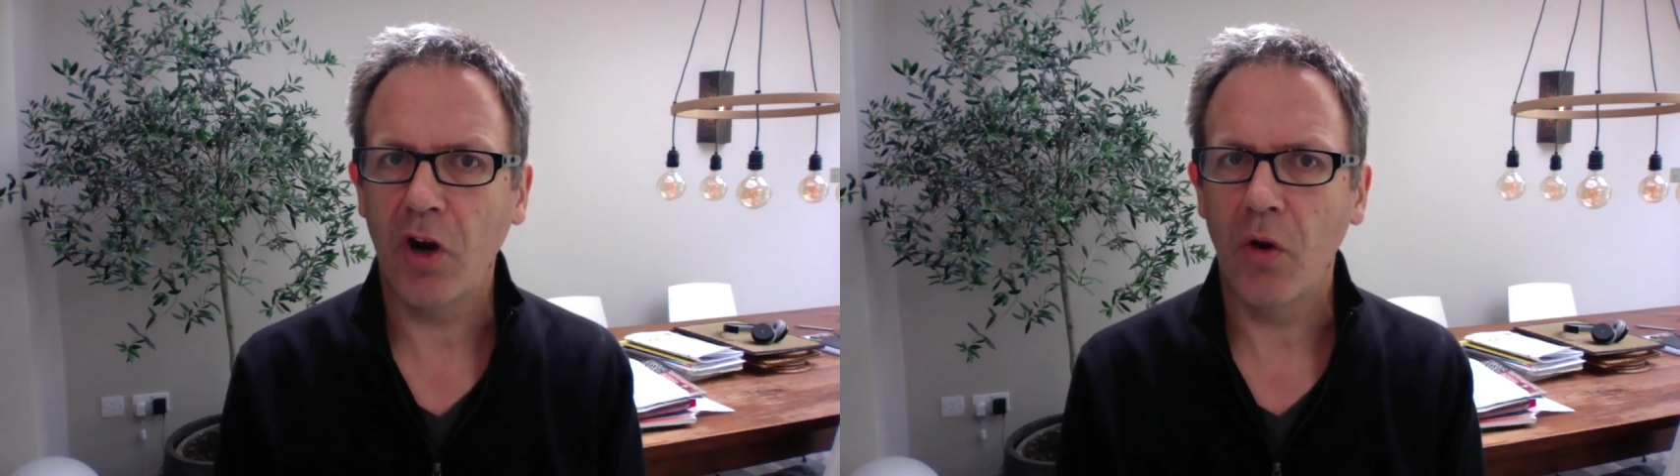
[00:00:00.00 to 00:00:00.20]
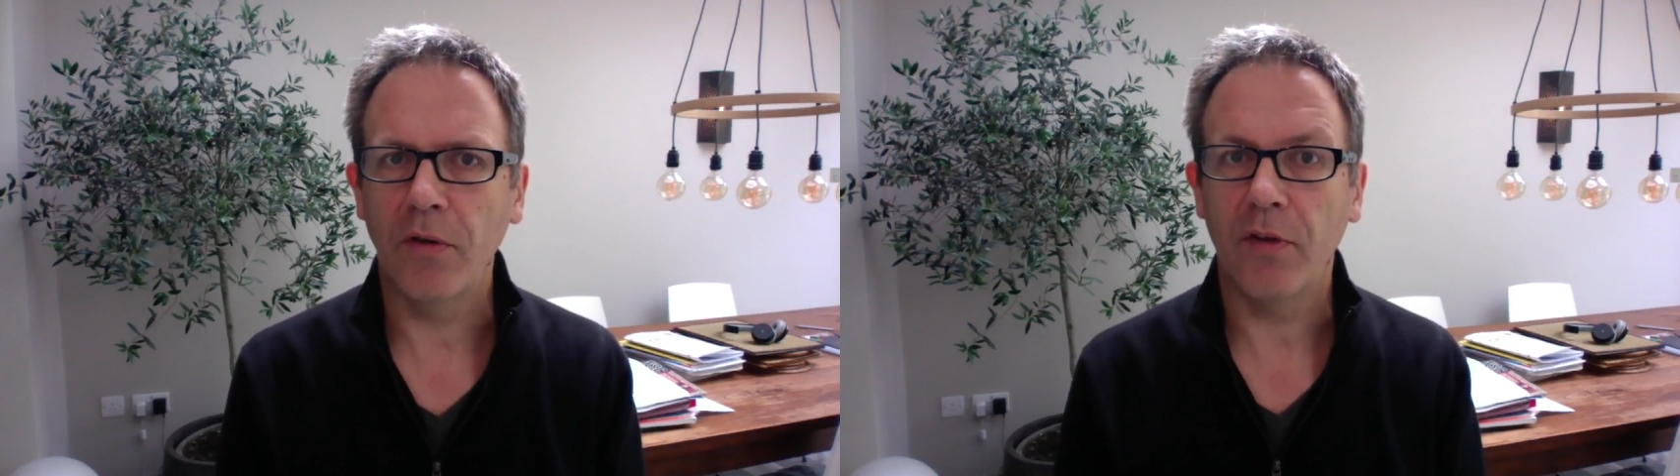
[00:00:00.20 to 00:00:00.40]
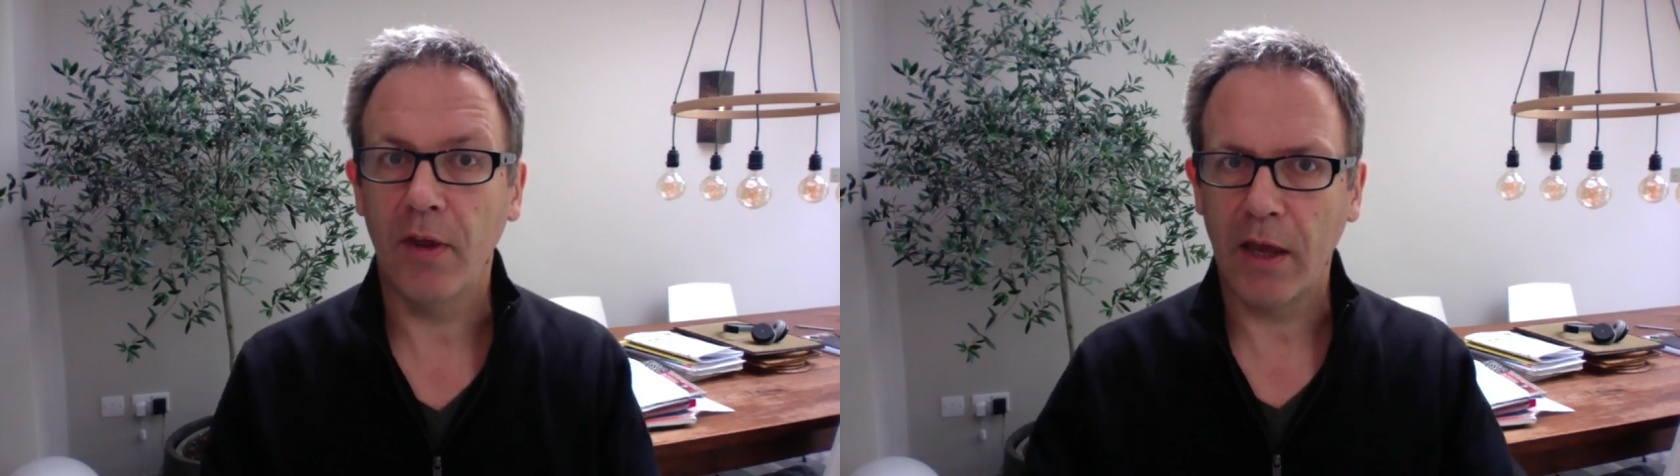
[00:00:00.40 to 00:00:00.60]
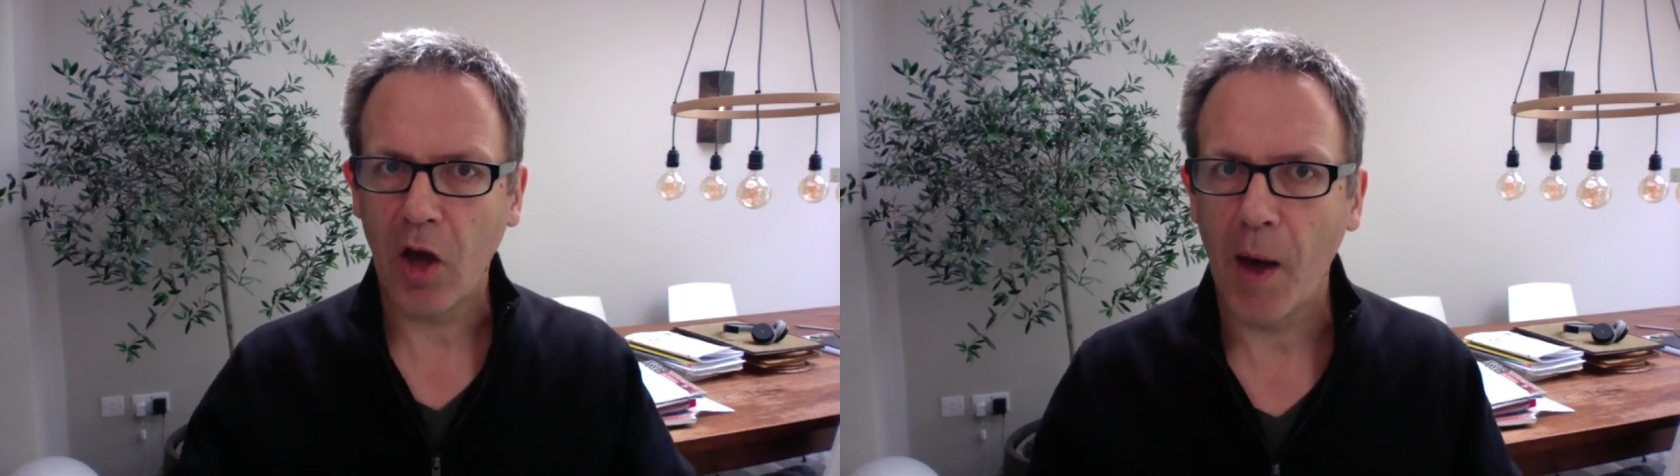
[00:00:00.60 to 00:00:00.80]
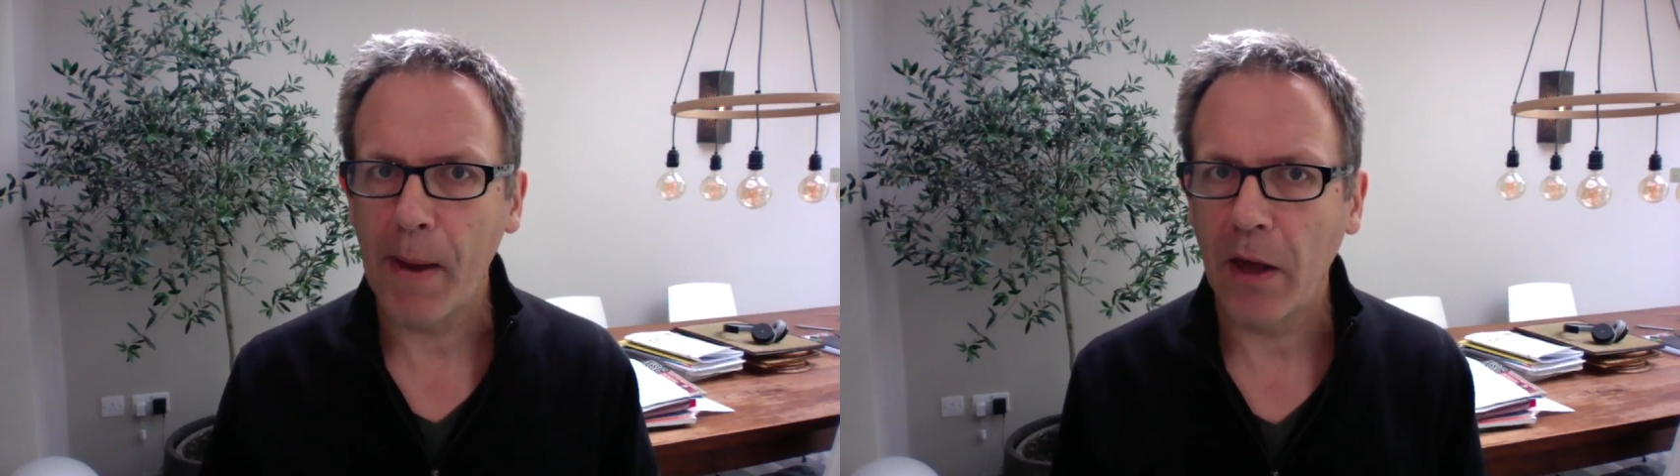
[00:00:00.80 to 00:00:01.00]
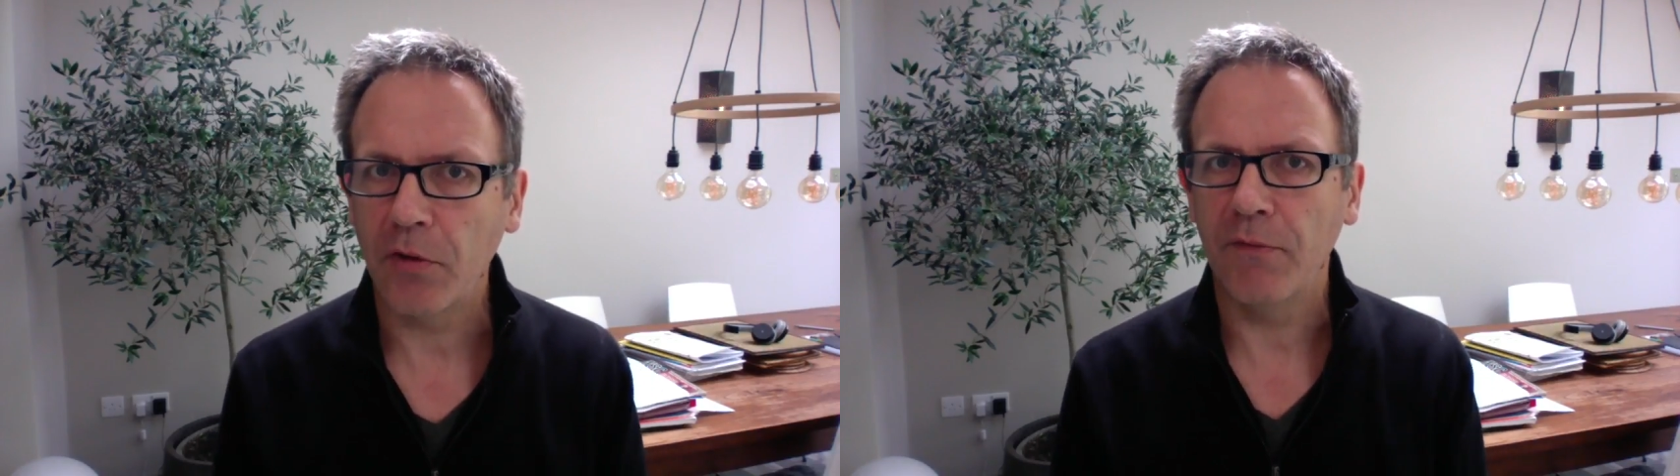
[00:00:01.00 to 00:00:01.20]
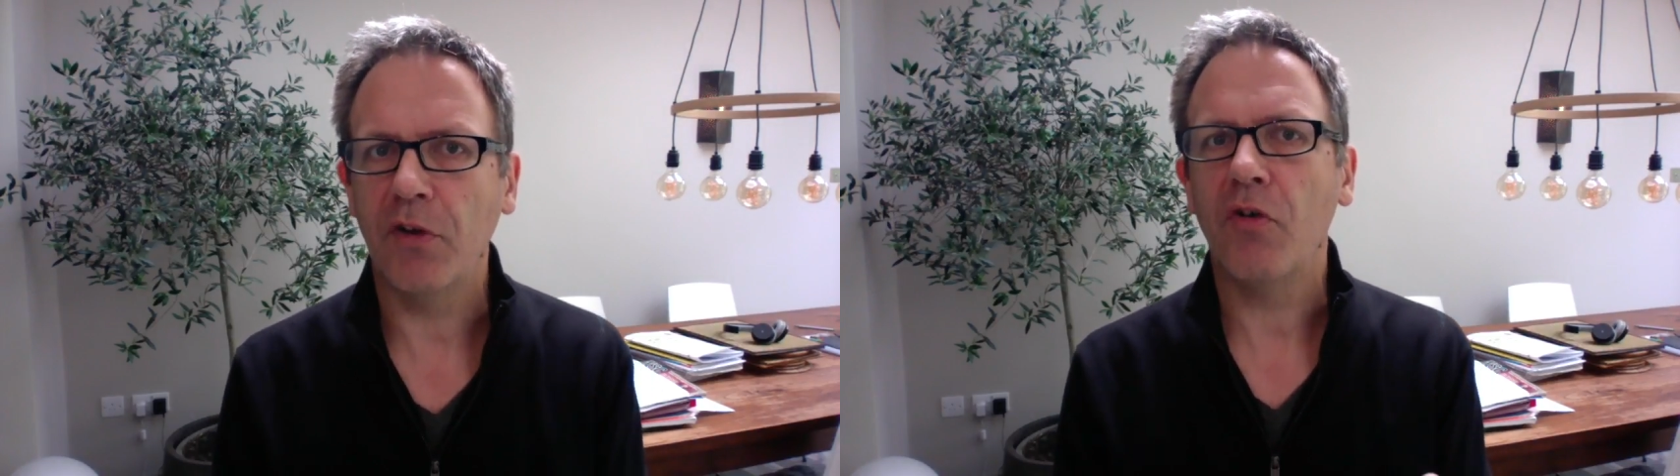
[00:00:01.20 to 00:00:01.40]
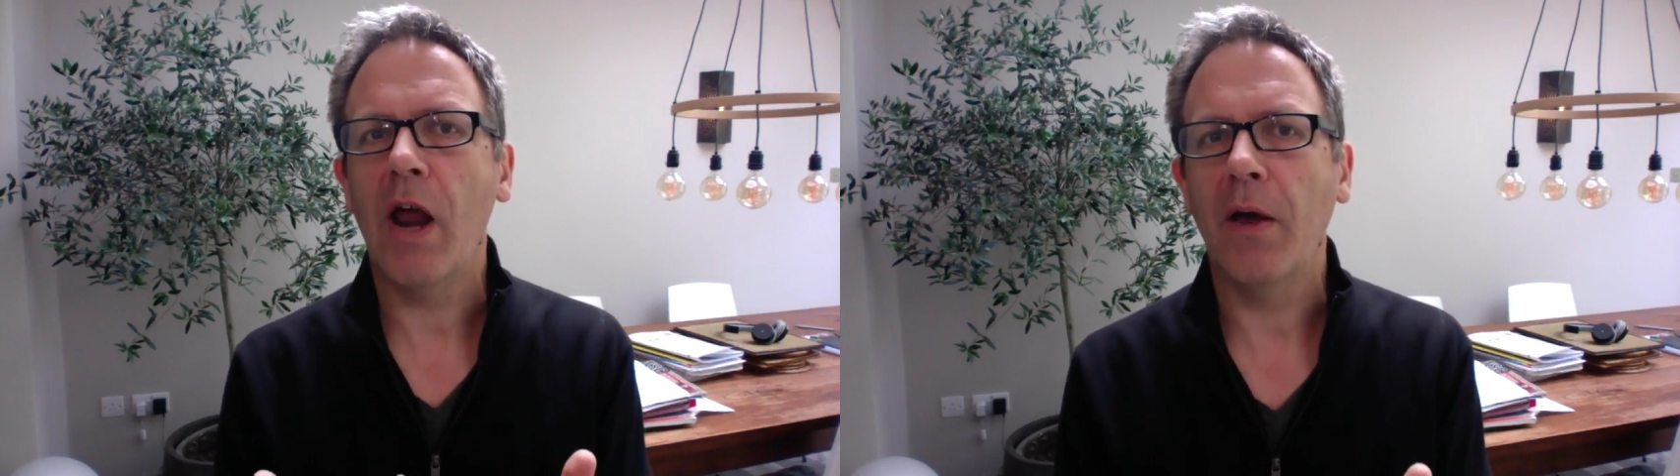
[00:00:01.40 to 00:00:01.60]
is that they come out of the
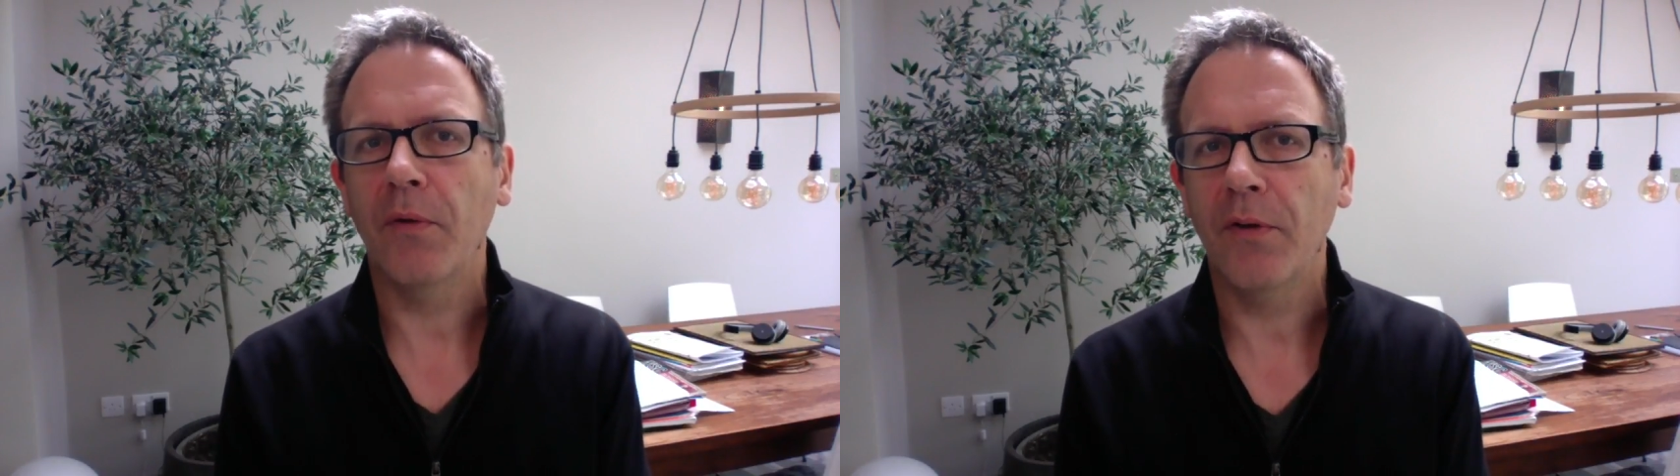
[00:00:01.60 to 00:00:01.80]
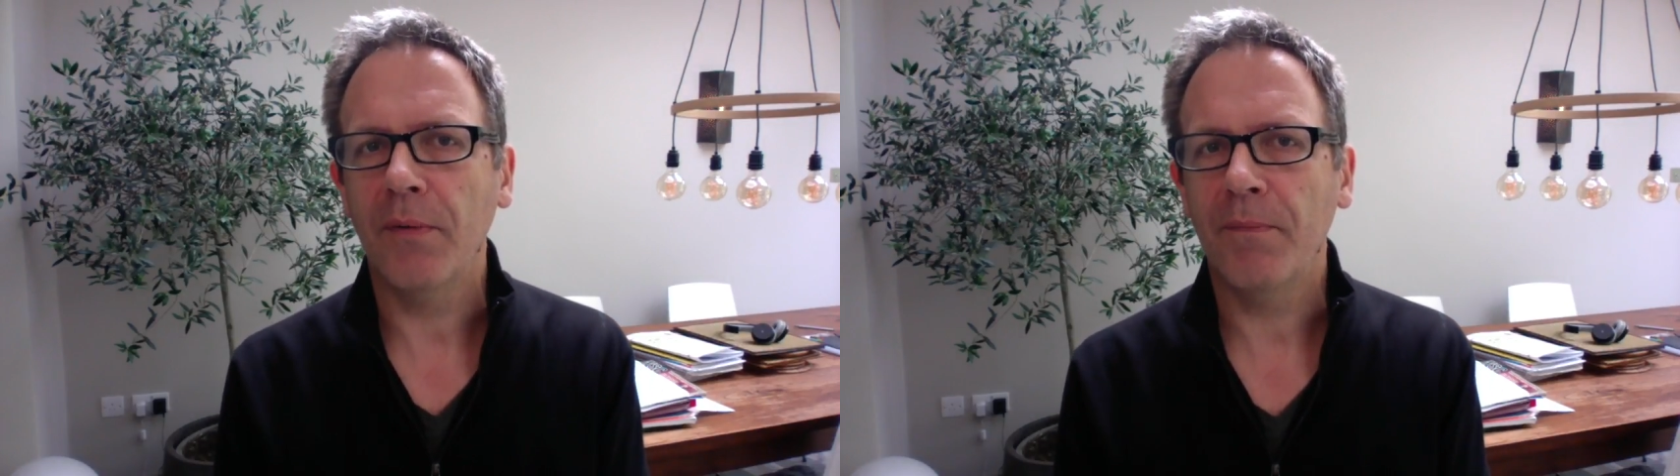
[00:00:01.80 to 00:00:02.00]
ground.